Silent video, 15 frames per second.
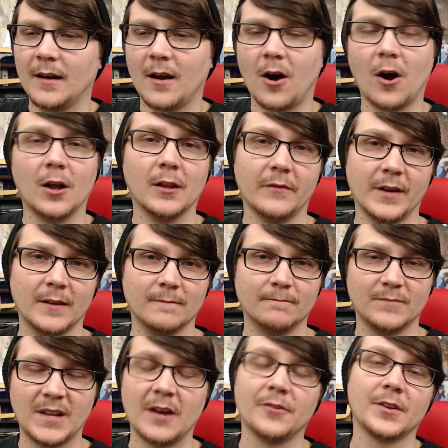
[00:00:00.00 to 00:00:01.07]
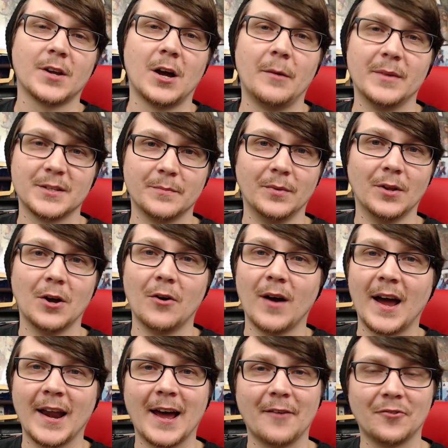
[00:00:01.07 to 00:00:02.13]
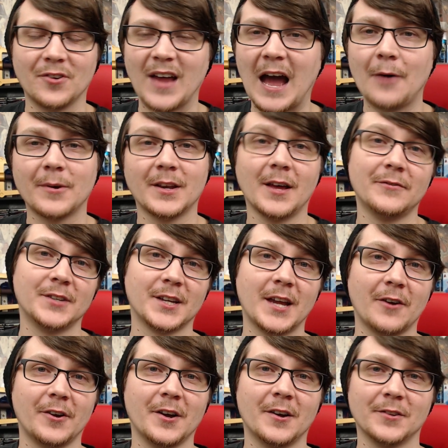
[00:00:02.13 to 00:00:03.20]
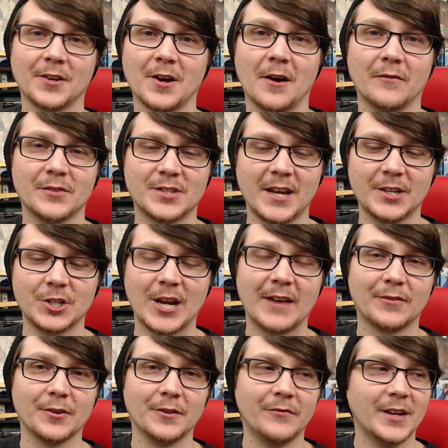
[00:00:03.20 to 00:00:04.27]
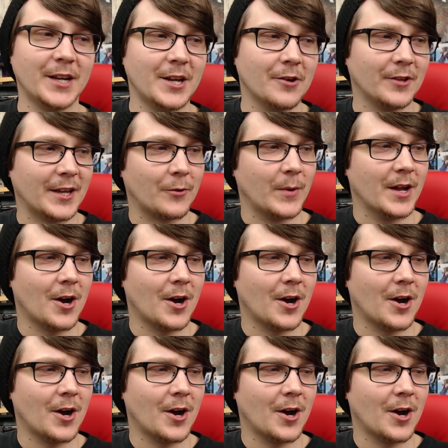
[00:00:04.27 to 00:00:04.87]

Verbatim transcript: all of it down in the comments below. And I, I would love to carry on the conversation after the video like we